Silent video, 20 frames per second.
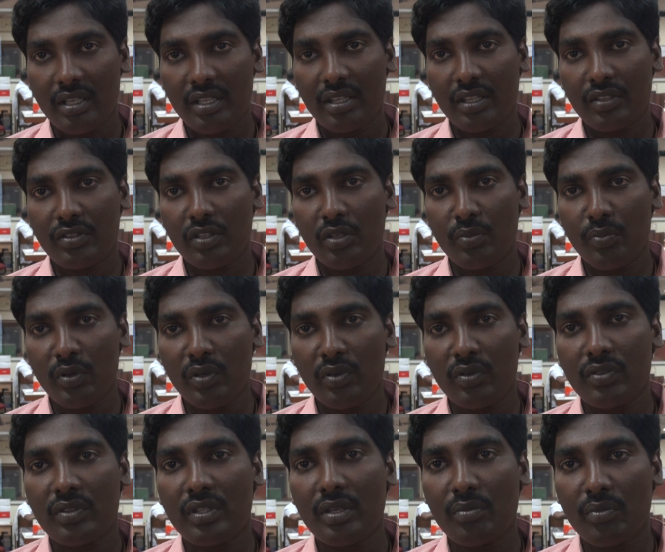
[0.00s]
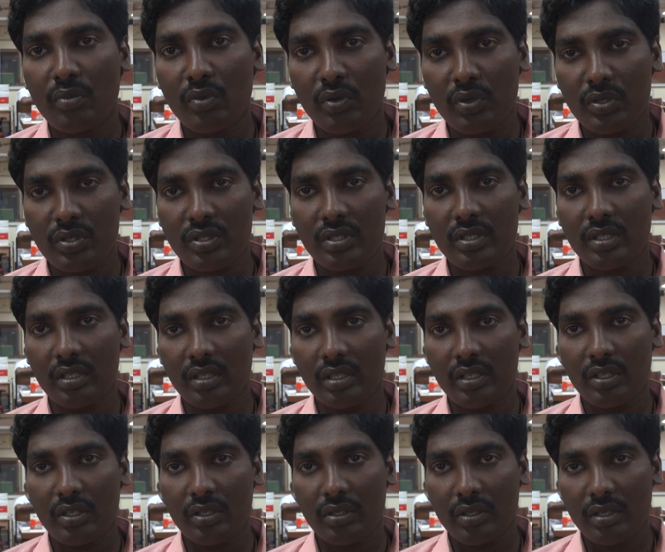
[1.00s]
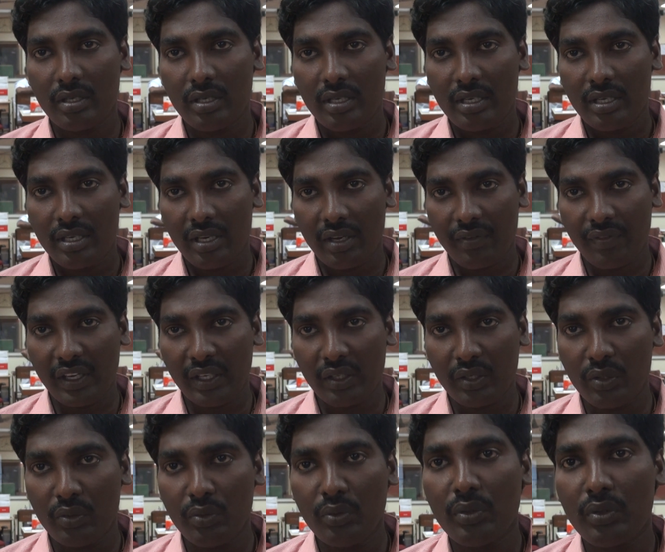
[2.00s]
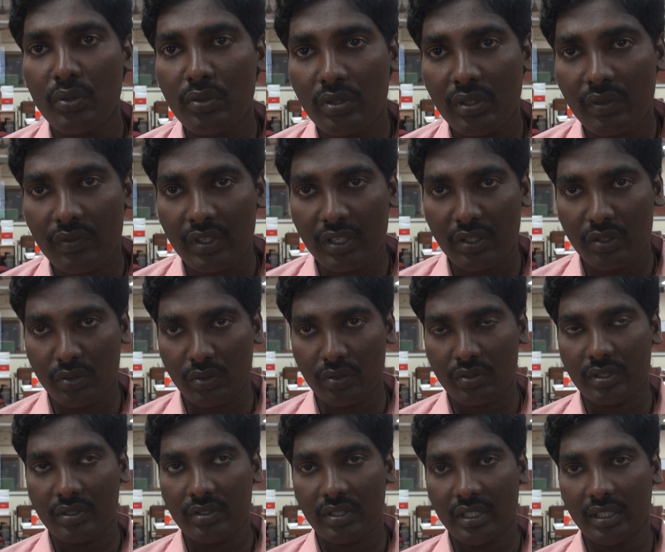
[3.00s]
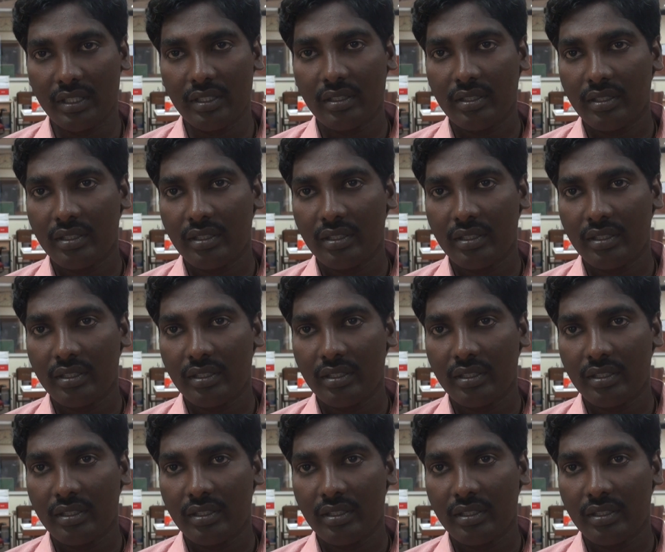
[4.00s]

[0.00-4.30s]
The CPU is the most effective use of the resources here.